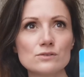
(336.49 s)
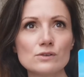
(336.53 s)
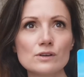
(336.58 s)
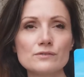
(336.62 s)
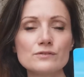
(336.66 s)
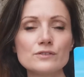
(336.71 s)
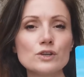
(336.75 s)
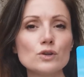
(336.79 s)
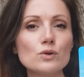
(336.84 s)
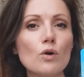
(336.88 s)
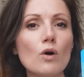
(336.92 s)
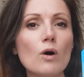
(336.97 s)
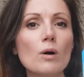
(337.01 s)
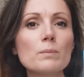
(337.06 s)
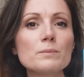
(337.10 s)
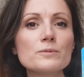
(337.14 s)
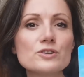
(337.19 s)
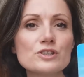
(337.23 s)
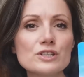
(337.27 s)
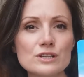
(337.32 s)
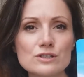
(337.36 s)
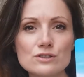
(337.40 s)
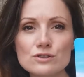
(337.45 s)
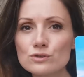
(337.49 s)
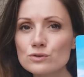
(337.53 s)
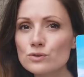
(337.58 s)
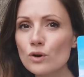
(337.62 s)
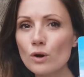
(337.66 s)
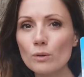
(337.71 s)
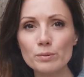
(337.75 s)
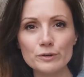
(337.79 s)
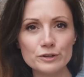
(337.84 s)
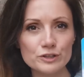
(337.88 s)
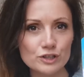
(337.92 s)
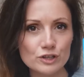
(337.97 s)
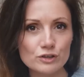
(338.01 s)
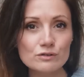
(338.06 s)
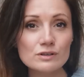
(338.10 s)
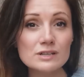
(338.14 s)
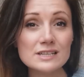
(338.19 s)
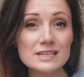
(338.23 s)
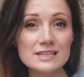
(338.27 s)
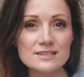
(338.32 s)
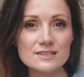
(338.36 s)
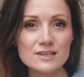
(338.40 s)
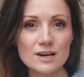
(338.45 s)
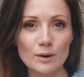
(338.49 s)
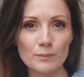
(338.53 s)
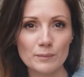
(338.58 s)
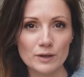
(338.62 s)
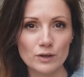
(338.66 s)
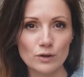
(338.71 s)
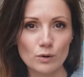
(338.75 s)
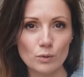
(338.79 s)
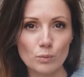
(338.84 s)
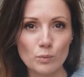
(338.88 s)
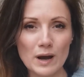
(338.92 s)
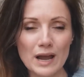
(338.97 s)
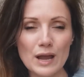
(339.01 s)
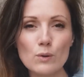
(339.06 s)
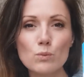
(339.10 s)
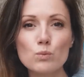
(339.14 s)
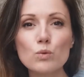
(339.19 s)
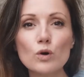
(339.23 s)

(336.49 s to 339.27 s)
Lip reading: you have new options, new opportunities coming your way.